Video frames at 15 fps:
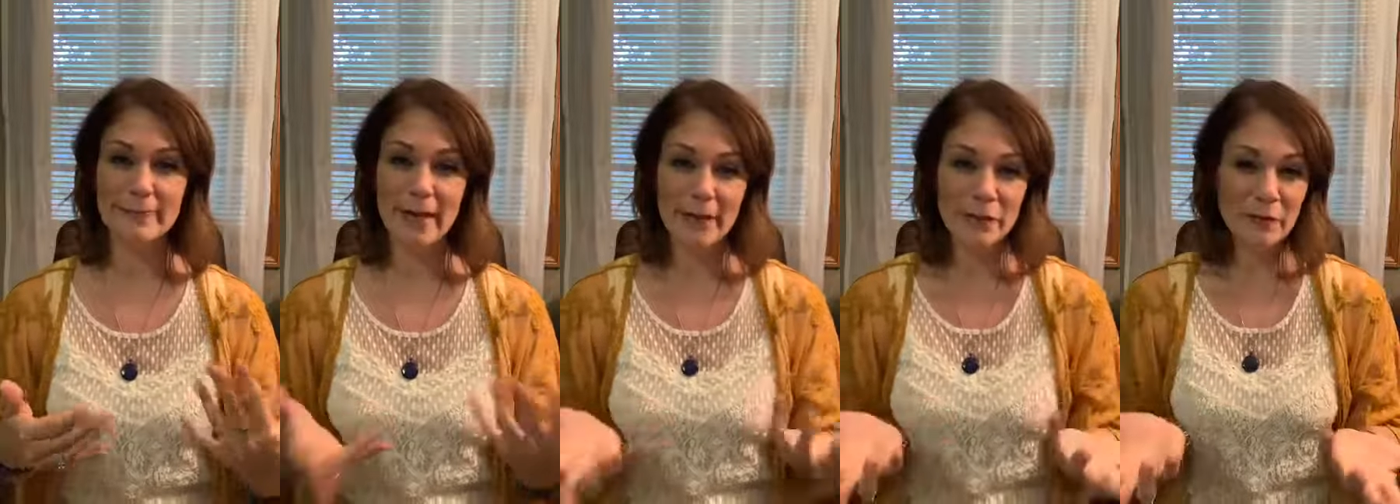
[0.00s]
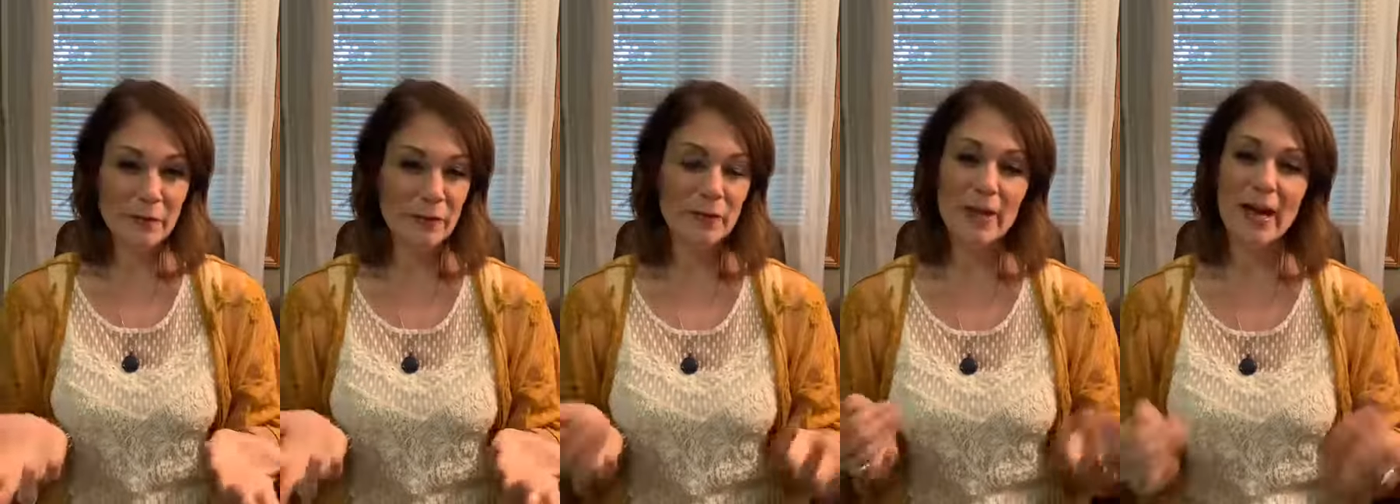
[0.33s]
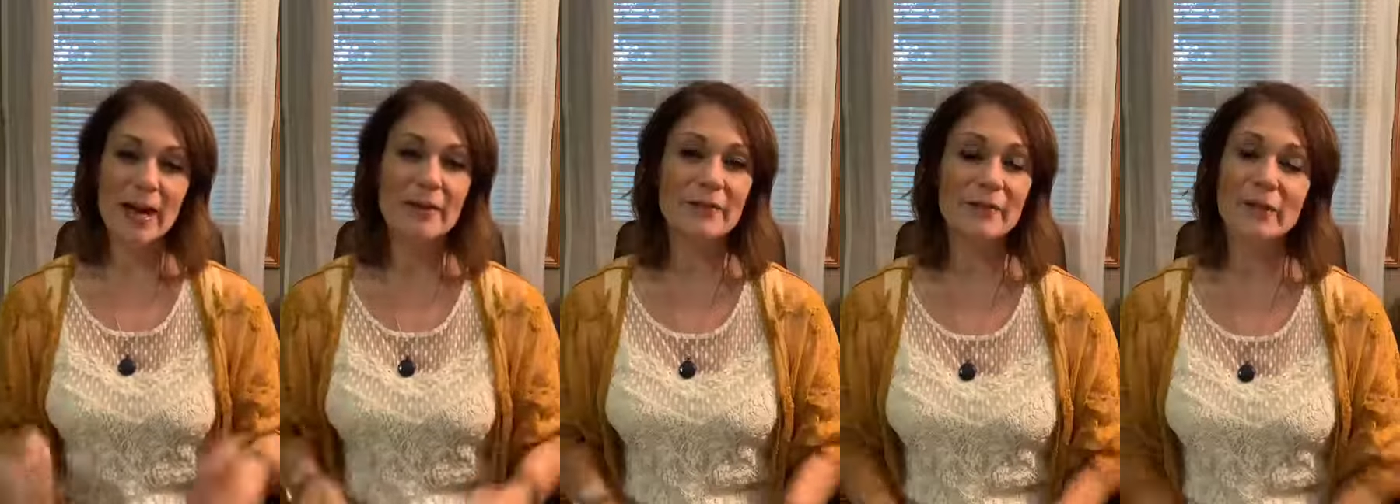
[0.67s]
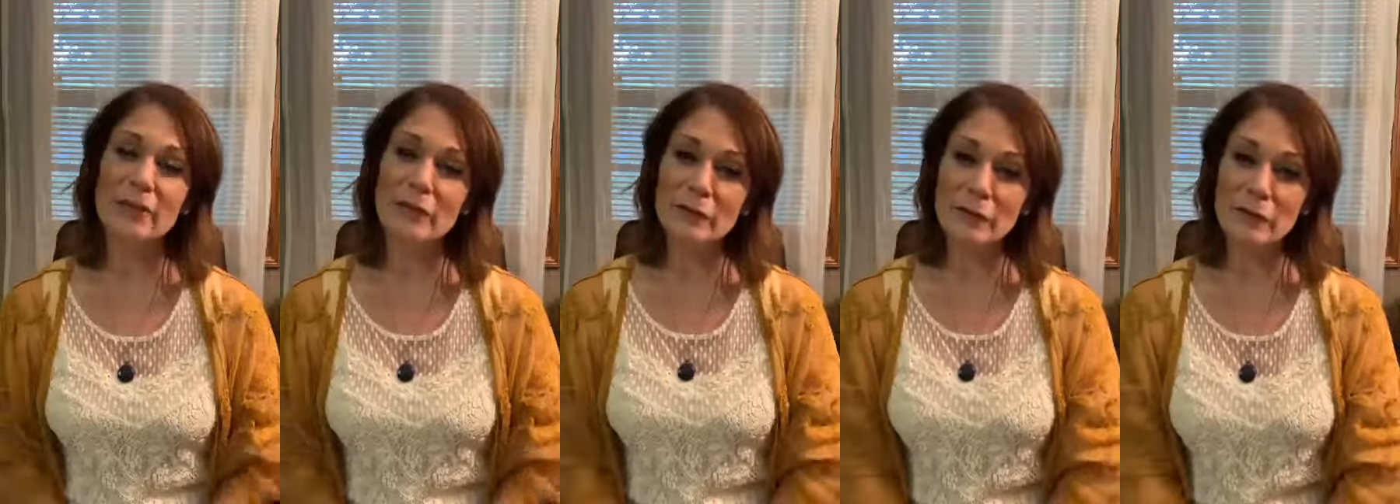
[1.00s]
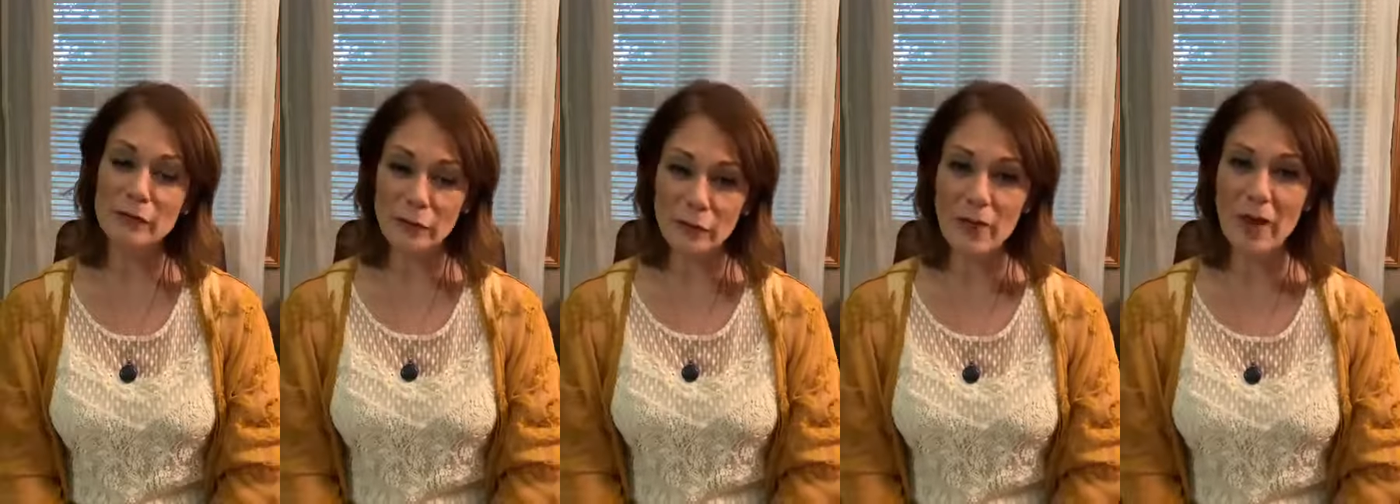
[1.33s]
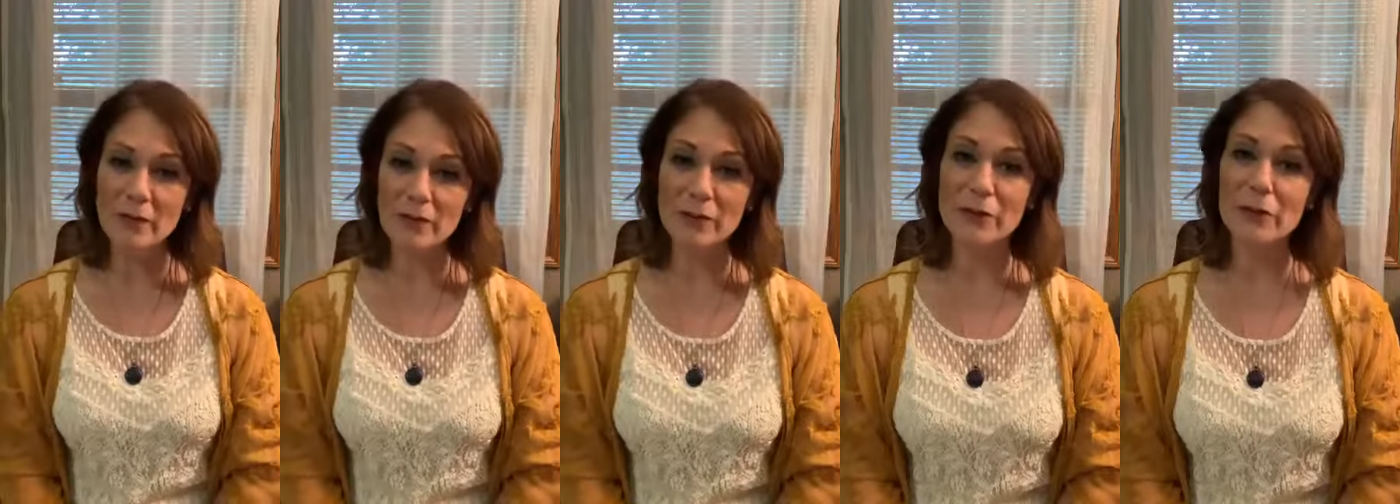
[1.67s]
I don't know that for you. You know
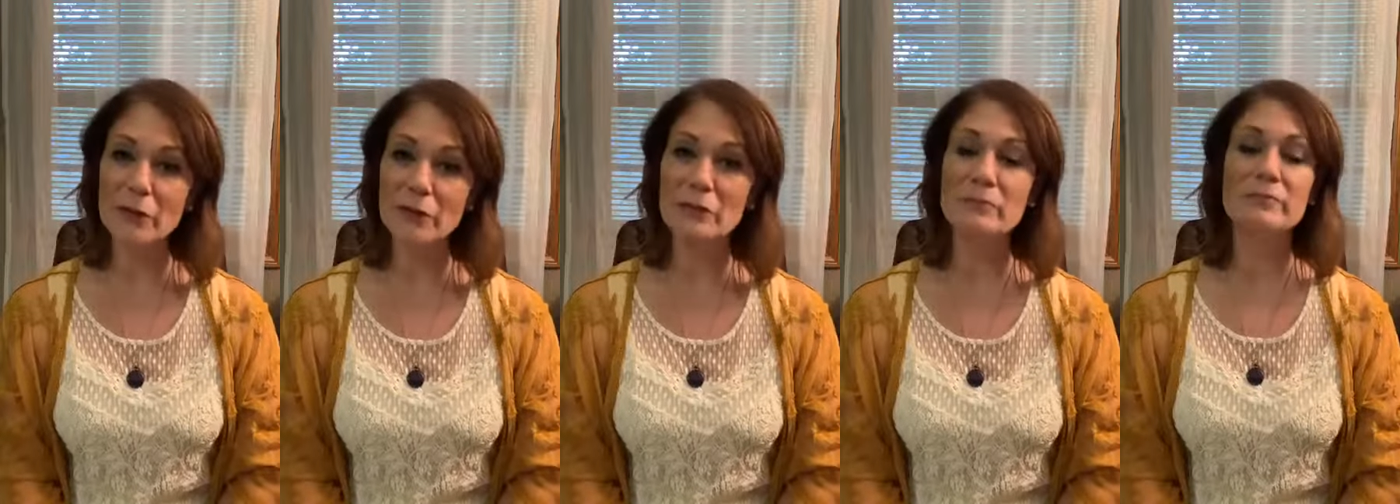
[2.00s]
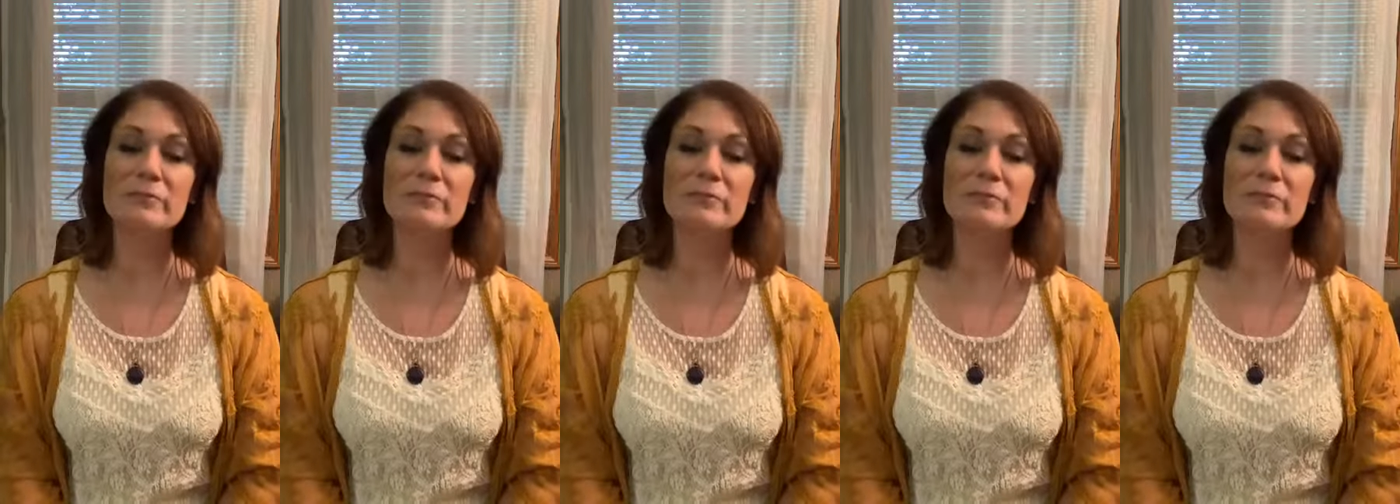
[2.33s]
that for you.